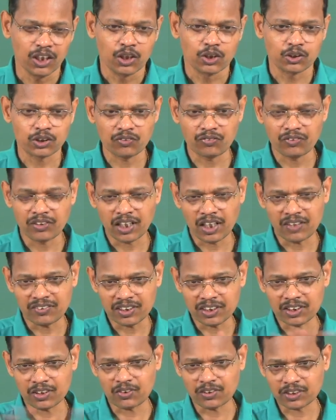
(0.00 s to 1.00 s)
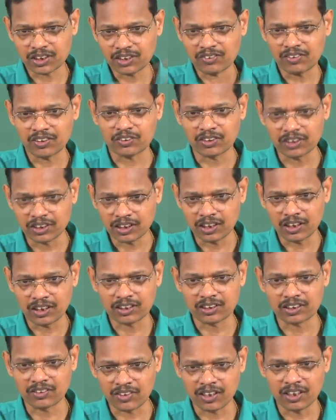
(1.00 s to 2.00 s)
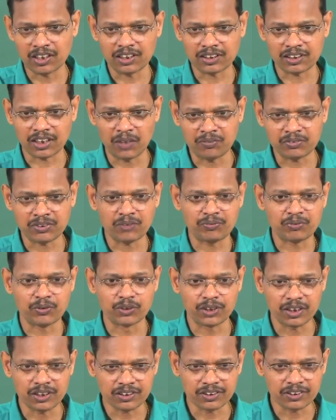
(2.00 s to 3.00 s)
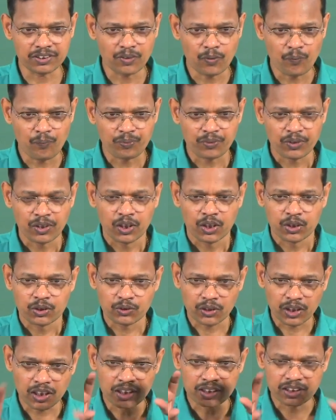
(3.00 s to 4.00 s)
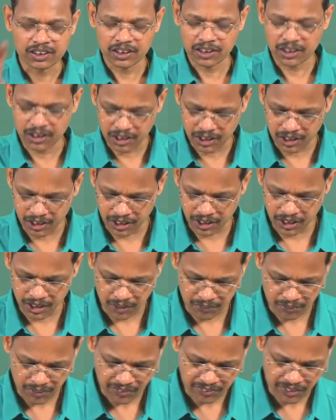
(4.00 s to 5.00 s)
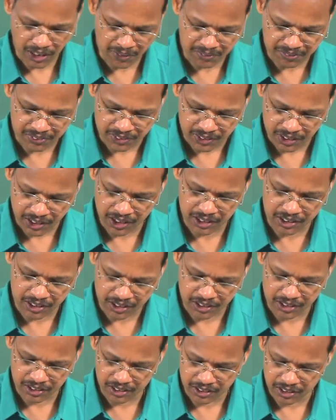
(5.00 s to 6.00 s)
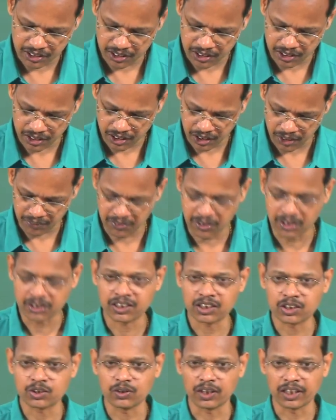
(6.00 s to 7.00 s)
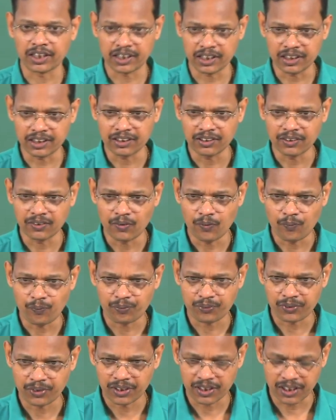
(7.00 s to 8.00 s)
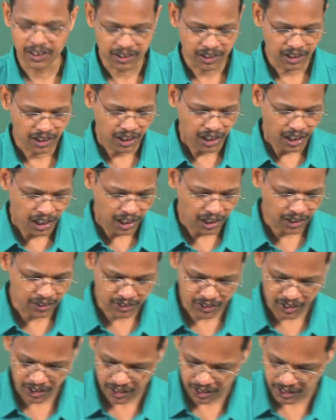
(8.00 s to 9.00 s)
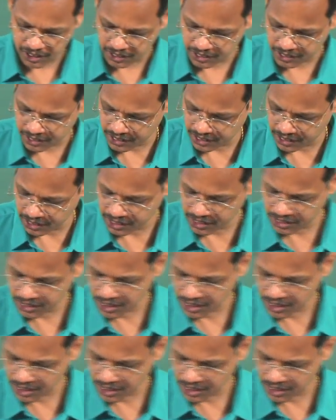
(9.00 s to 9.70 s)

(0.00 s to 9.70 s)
So if we have the sequences for several types of proteins, so you can see the number of times each amino acid residue occur, right, and you can see this